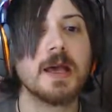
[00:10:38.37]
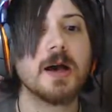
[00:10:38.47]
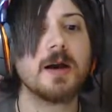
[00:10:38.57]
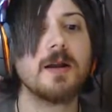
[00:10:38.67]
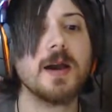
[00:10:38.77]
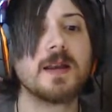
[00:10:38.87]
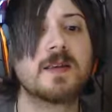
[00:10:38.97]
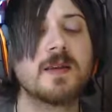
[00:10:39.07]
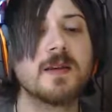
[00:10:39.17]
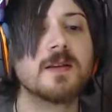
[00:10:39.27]

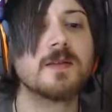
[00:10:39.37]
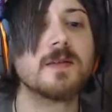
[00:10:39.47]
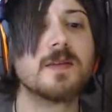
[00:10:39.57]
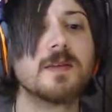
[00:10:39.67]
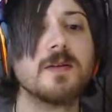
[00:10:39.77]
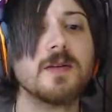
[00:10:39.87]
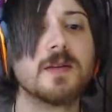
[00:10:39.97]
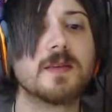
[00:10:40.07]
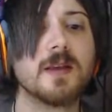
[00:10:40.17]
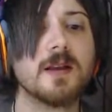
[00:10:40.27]
Alright, just do
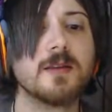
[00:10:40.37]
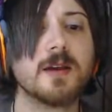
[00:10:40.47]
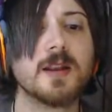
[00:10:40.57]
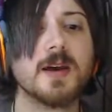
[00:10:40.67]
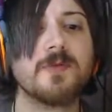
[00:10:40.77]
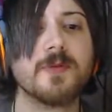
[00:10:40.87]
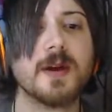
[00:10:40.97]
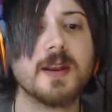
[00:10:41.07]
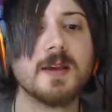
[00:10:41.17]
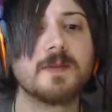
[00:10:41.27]
this and you can have a
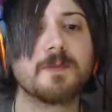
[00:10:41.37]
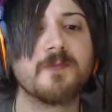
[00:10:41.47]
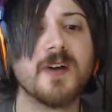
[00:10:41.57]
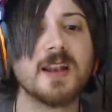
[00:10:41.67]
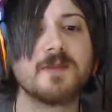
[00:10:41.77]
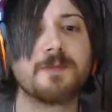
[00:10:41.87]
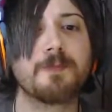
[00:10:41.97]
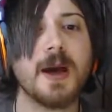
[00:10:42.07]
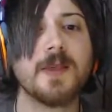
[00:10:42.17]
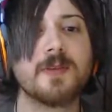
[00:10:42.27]
nice vat of
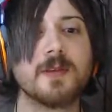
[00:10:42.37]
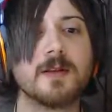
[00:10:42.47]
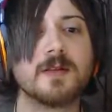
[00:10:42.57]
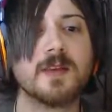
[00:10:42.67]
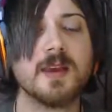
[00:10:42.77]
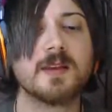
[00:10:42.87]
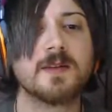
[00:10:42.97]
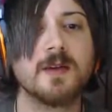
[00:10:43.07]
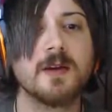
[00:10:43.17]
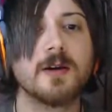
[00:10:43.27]
bath salts to eat,
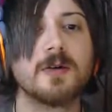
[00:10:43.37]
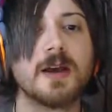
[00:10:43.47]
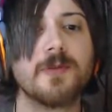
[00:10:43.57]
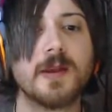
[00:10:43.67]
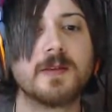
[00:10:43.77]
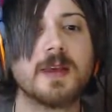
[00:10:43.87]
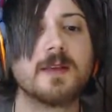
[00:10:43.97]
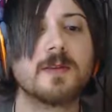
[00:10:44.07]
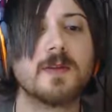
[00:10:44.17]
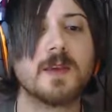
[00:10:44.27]
or whatever it is
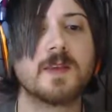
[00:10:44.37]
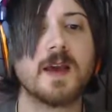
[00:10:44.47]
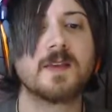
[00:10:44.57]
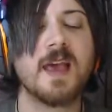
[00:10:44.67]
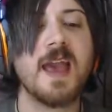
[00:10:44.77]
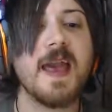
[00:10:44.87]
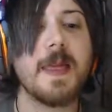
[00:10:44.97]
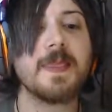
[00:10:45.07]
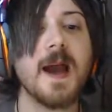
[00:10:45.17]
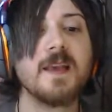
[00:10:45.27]
kids do these days.
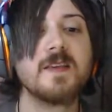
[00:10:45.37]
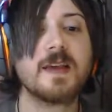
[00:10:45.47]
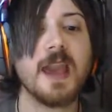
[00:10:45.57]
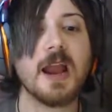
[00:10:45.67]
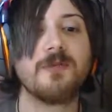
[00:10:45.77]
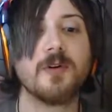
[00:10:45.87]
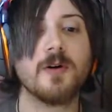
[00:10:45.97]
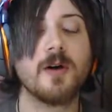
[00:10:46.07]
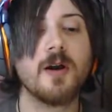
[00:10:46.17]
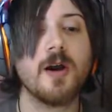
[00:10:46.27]
Nice and
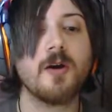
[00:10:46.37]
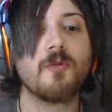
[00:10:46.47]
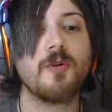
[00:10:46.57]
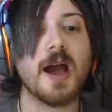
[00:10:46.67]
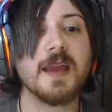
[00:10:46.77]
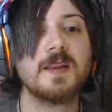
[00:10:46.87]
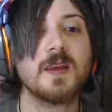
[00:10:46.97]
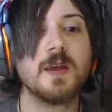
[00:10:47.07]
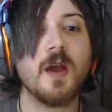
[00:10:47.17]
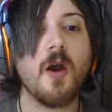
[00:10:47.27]
careful. Right.
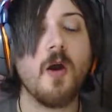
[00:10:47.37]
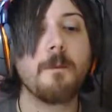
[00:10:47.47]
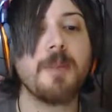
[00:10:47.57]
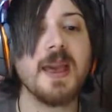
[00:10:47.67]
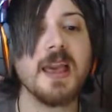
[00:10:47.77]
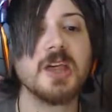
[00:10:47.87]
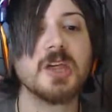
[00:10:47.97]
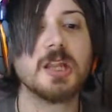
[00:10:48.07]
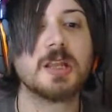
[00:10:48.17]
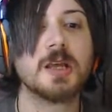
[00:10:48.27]

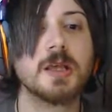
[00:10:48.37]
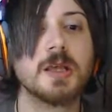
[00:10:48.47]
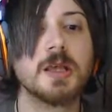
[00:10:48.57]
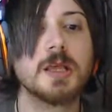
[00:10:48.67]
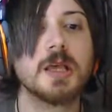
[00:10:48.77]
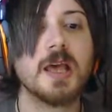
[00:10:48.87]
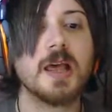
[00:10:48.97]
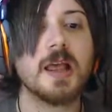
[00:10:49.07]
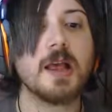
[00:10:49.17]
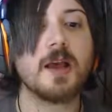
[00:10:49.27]
Patient.
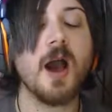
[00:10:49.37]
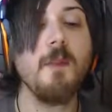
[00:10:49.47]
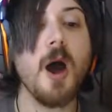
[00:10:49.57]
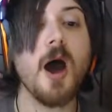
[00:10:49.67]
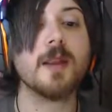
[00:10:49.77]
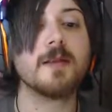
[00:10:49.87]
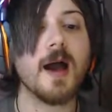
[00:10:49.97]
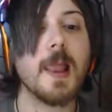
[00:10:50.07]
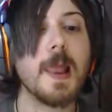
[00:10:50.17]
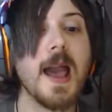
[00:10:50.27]
Come on!
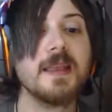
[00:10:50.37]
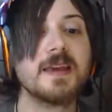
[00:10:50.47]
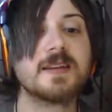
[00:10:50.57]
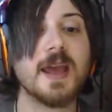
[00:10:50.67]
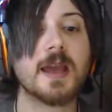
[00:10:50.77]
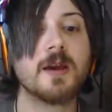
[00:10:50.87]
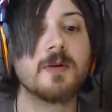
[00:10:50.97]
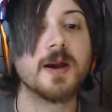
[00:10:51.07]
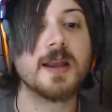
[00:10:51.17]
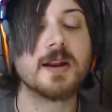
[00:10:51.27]
Align you, dick!
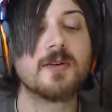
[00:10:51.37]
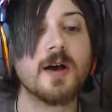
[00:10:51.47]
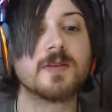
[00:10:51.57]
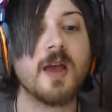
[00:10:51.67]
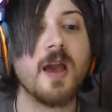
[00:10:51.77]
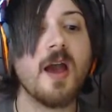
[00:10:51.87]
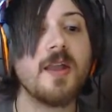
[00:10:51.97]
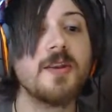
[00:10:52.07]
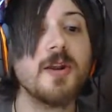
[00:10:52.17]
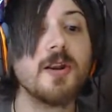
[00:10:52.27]
We gotta get across.
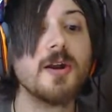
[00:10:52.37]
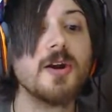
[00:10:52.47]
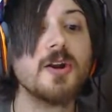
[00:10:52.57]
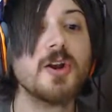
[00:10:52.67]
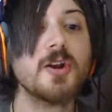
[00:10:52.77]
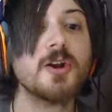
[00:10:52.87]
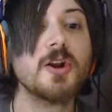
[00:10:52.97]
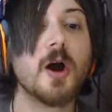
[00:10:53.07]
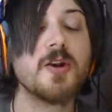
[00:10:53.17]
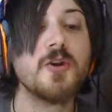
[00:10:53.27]
No, no, no, no, no, no, no,
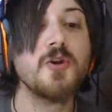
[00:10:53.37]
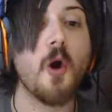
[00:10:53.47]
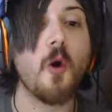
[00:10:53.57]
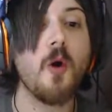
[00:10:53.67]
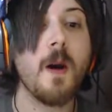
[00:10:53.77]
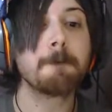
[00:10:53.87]
no, no!